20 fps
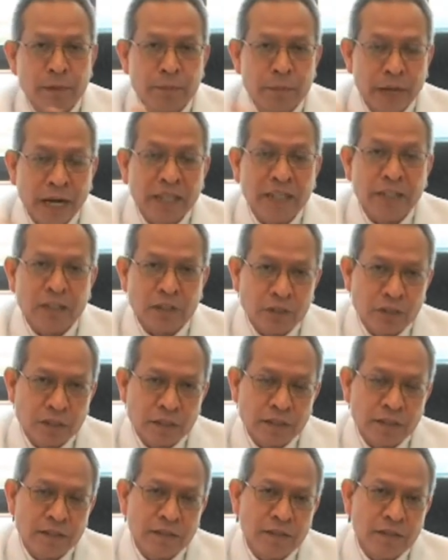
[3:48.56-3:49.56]

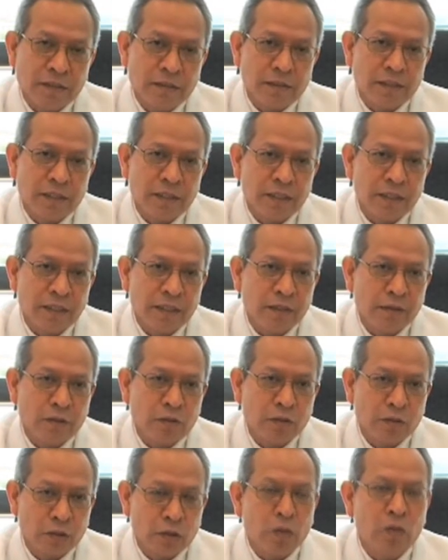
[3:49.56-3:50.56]
breakage, okay,
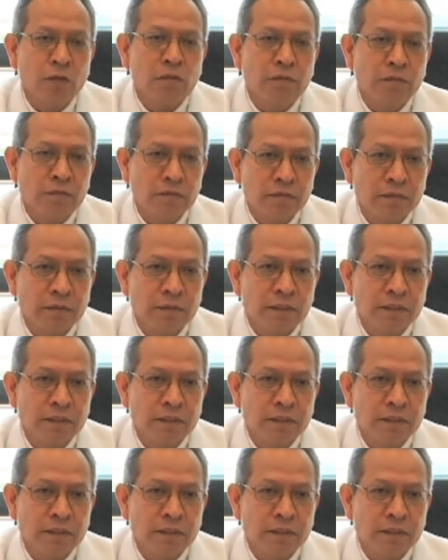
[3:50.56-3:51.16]
or torn